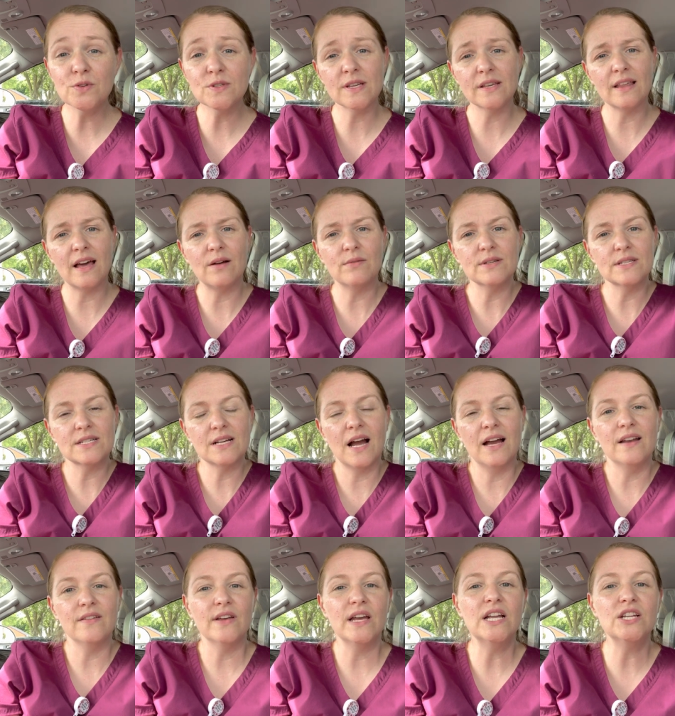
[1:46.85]
So that was
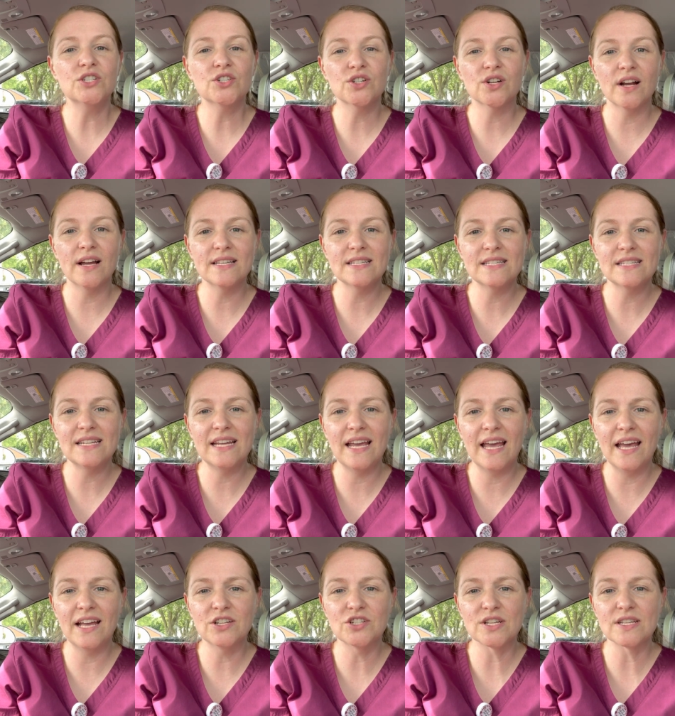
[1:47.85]
kind of
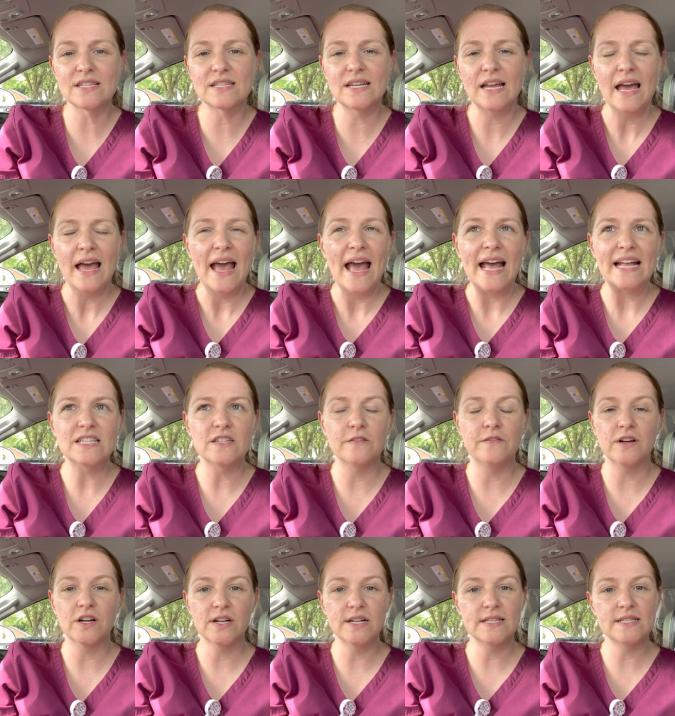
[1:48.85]
interesting. Just, it's a
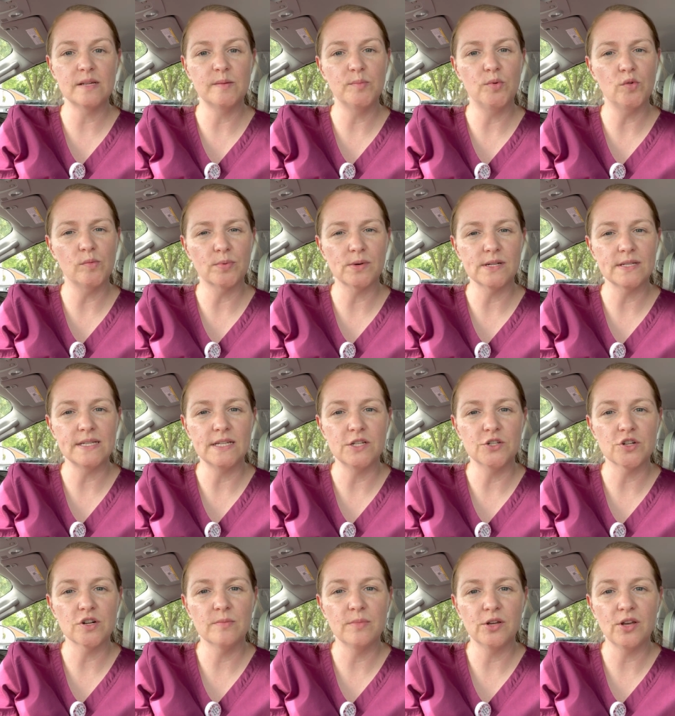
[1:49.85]
very simple
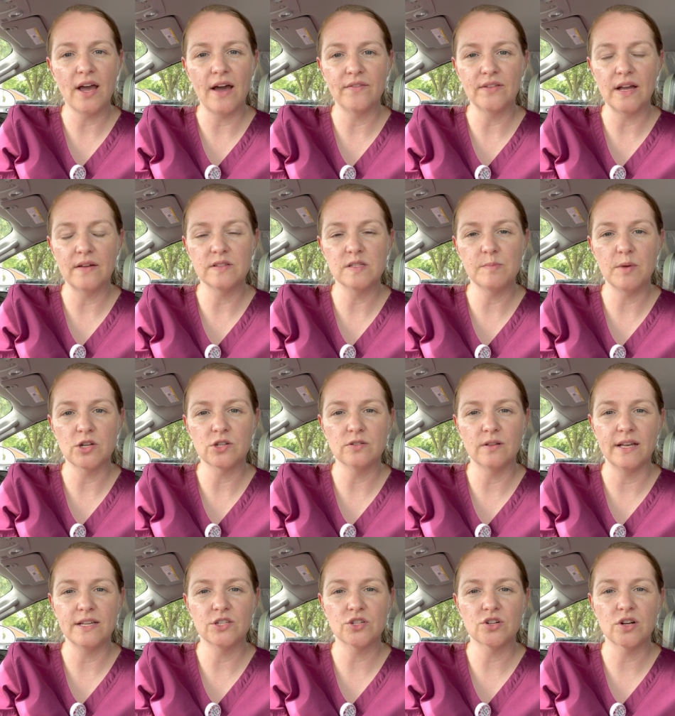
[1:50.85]
procedure, but you have to have
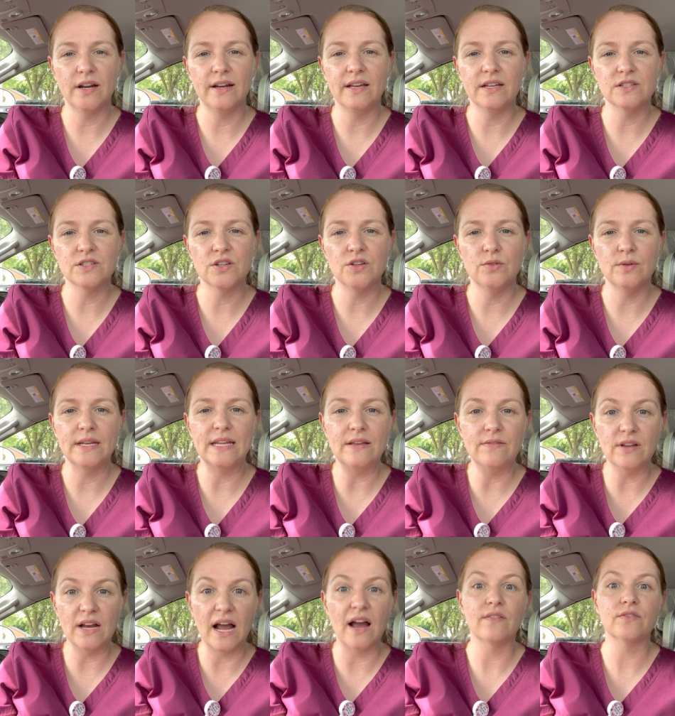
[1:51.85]
specialized training to do it.
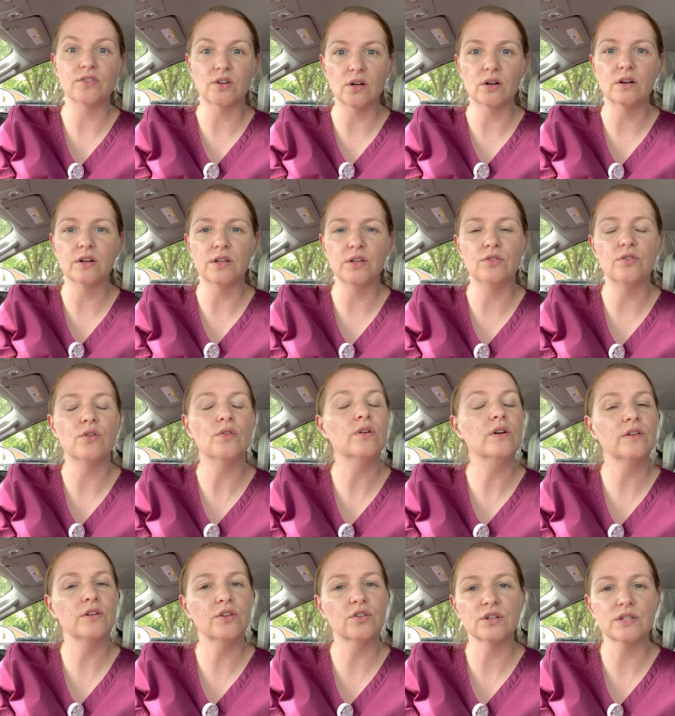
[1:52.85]
Even after, you know,
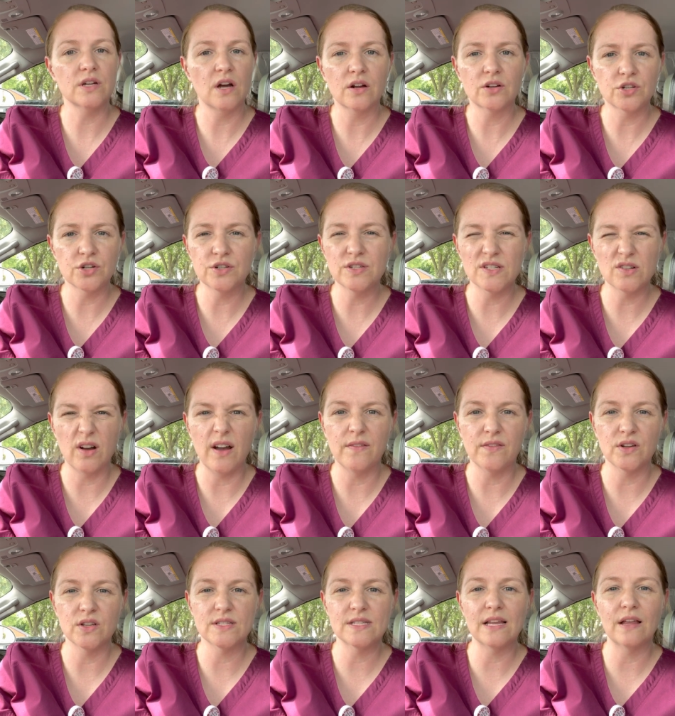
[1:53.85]
you're a doctor, you still have
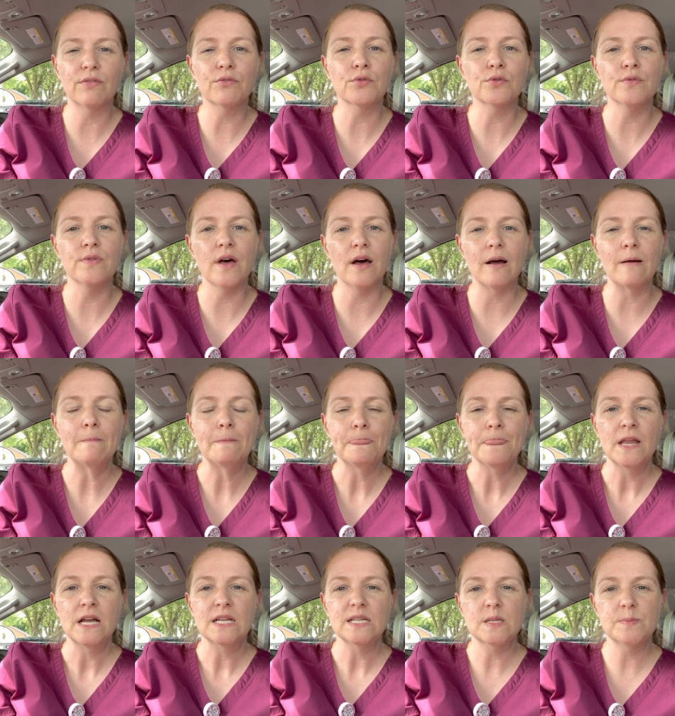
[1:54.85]
to sit through the
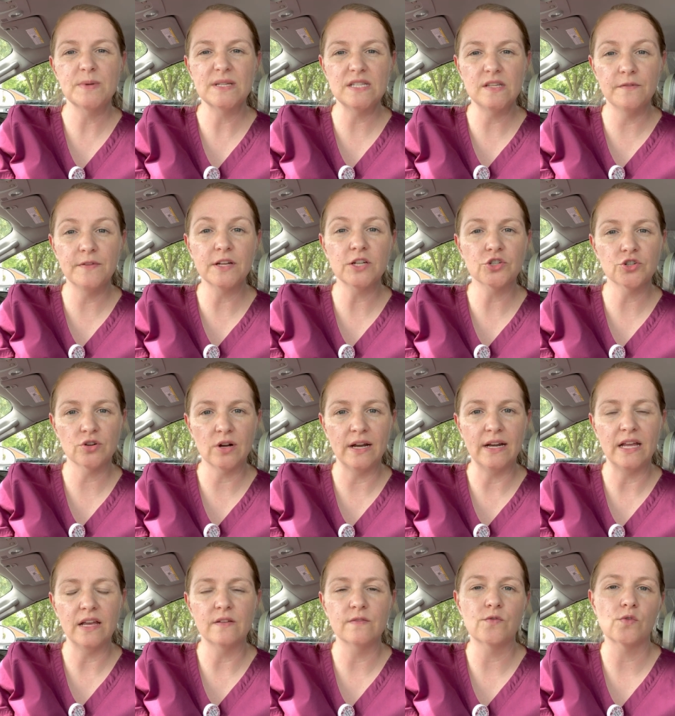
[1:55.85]
specific
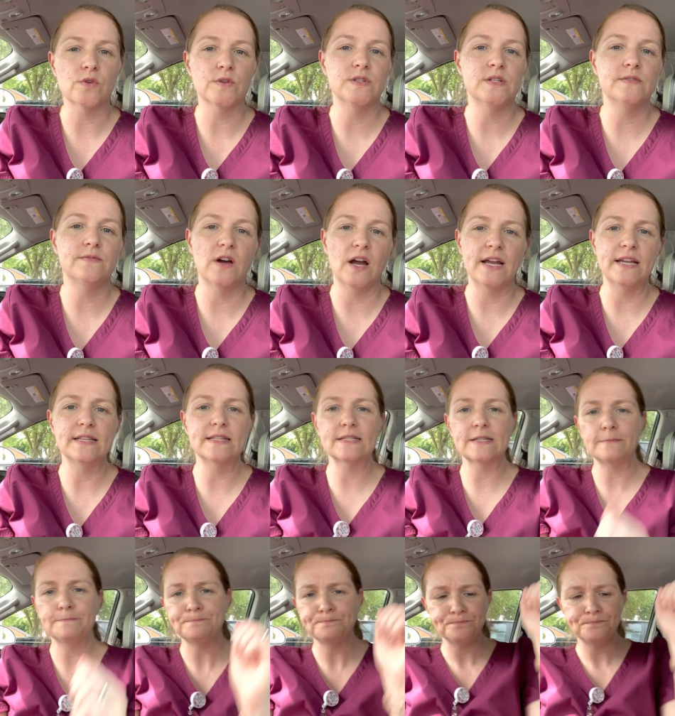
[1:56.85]
training for the device.